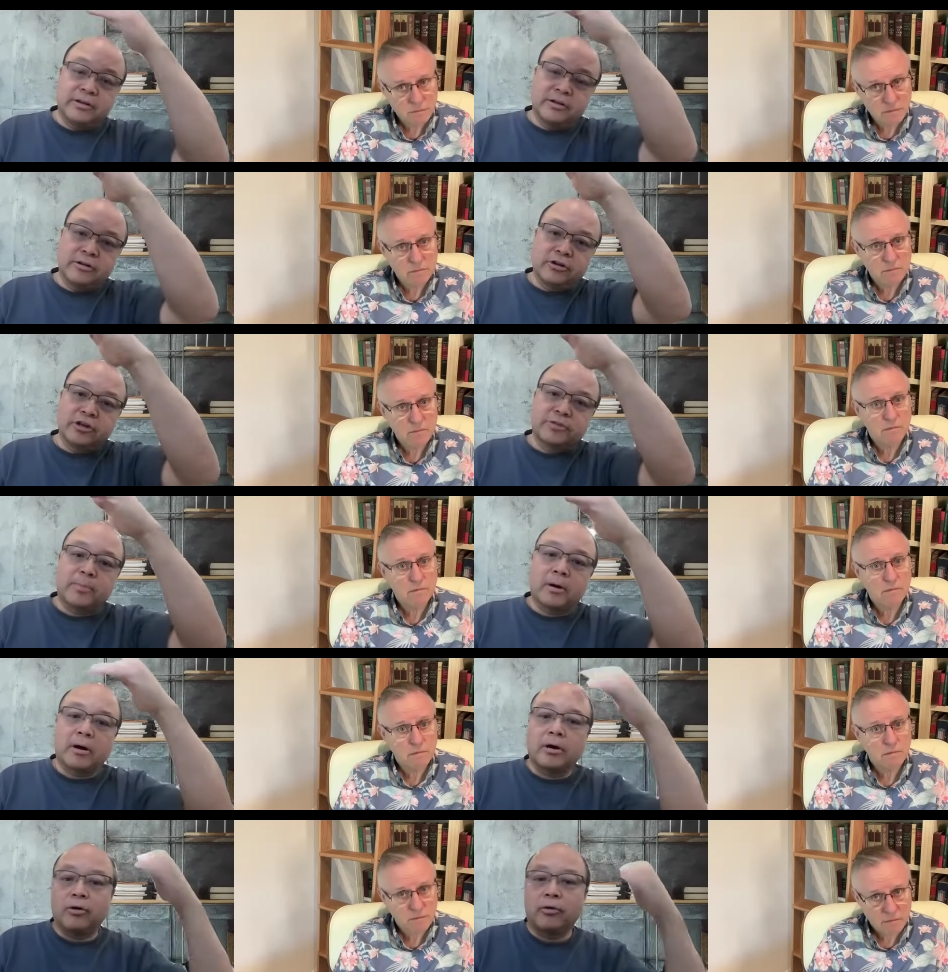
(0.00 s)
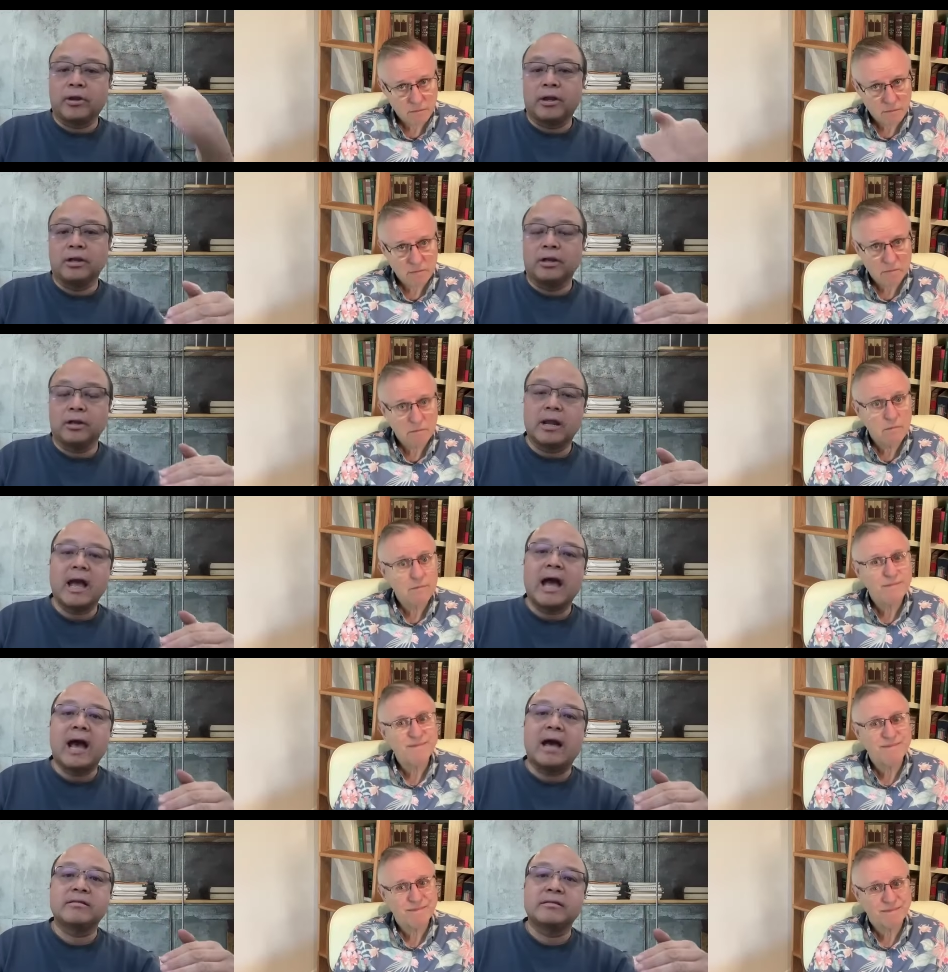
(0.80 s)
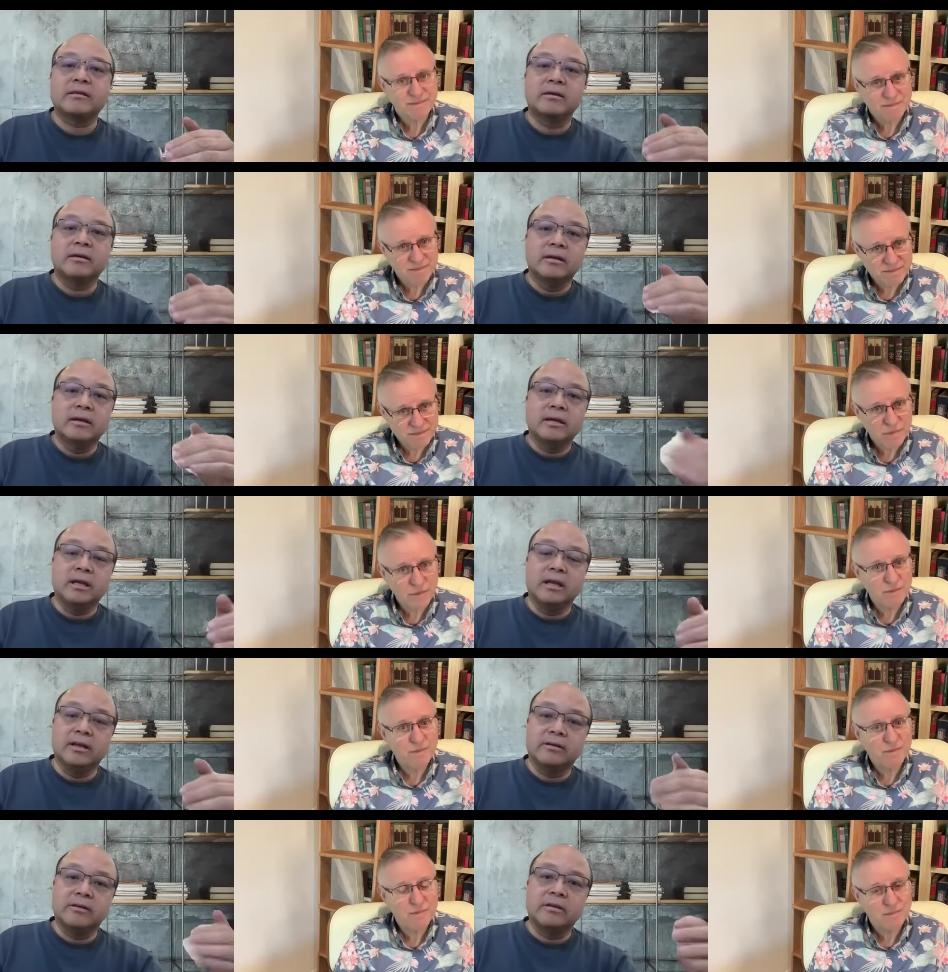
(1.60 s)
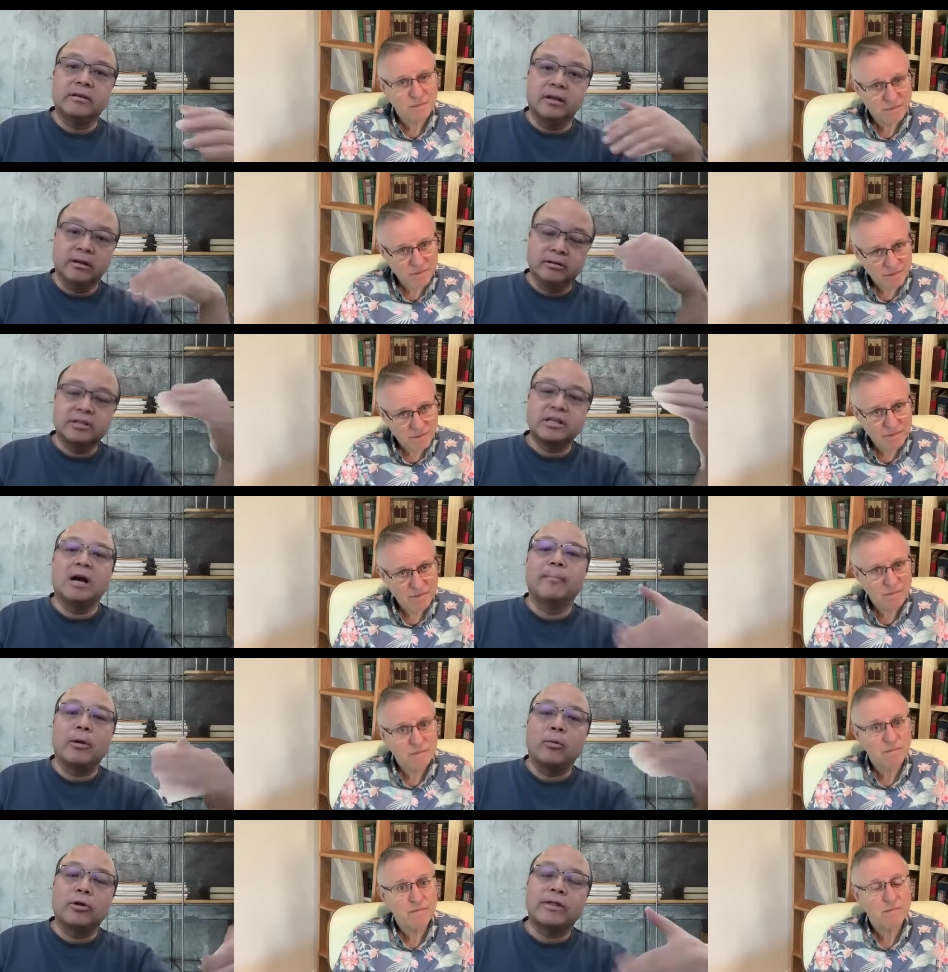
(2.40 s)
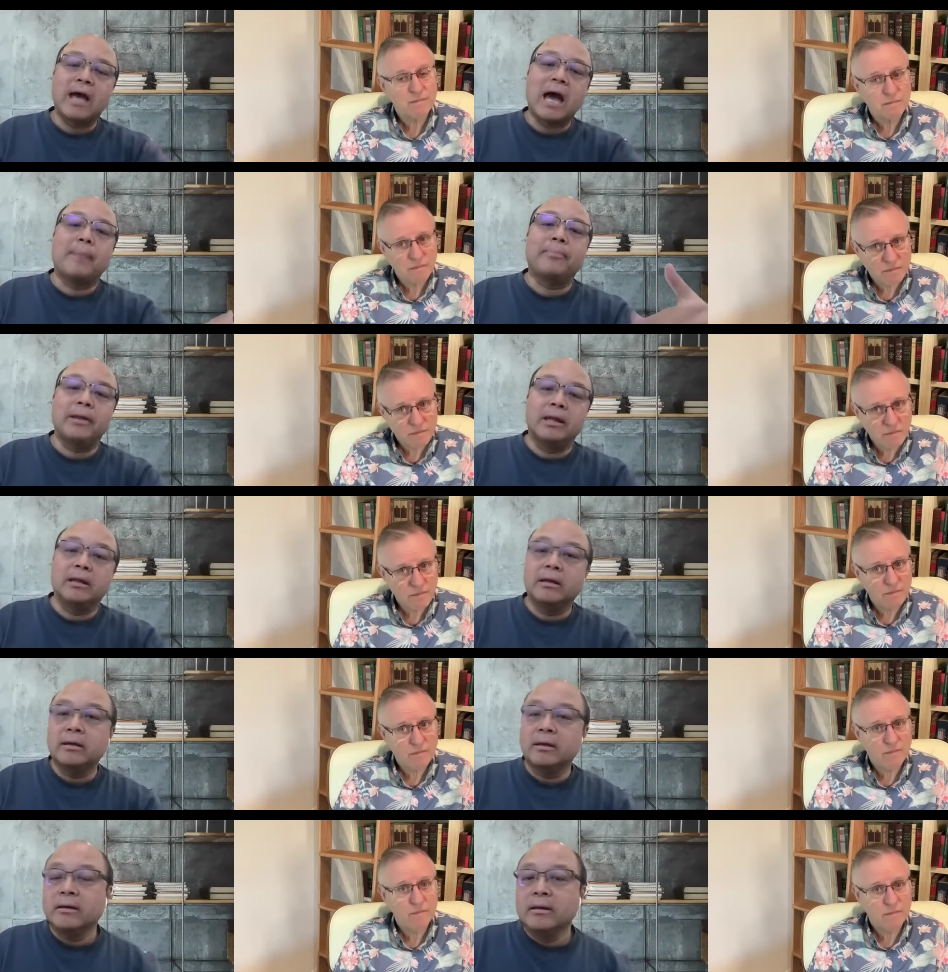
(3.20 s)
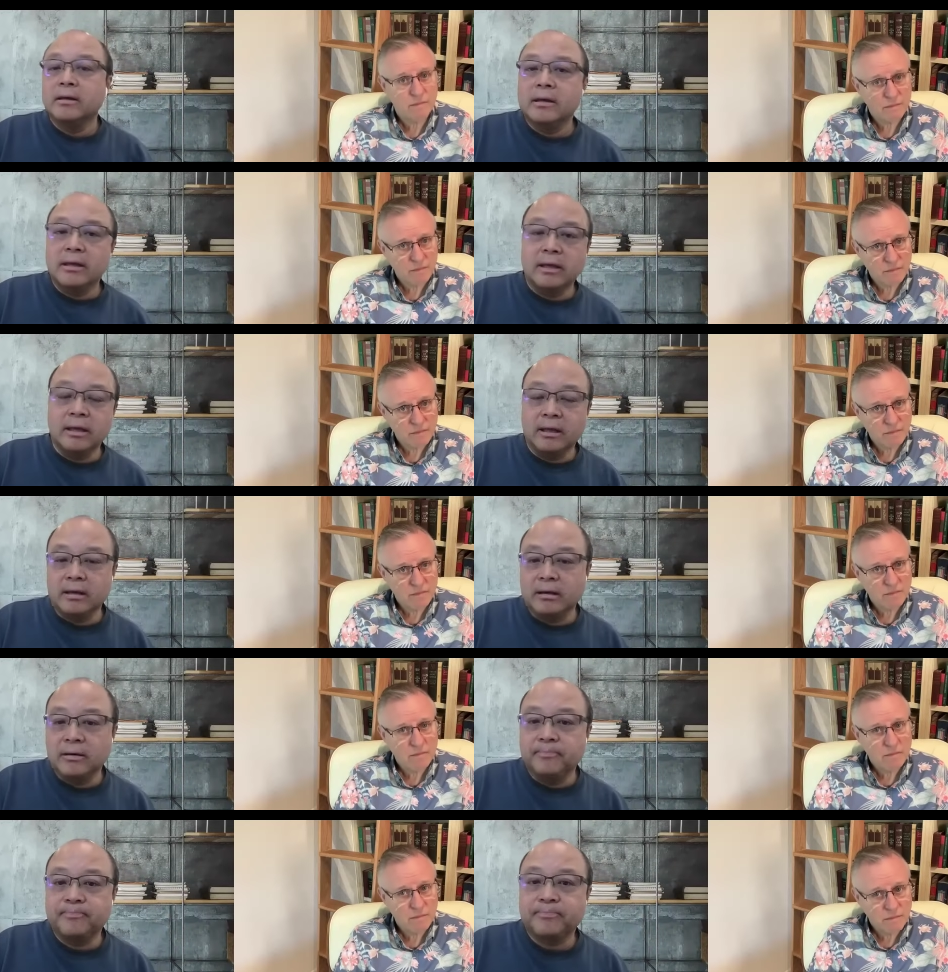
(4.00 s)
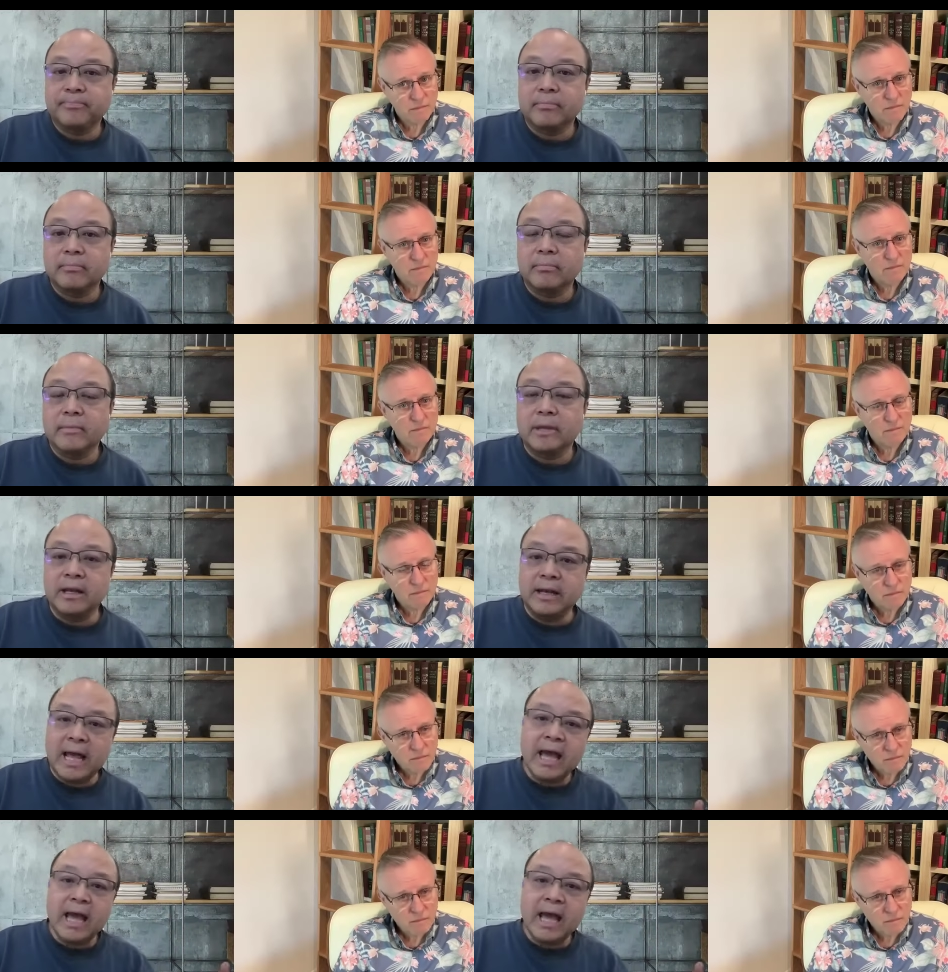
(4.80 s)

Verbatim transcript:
Speaker 1: the search bar, or you can ask it, you know, tell me what's happening in in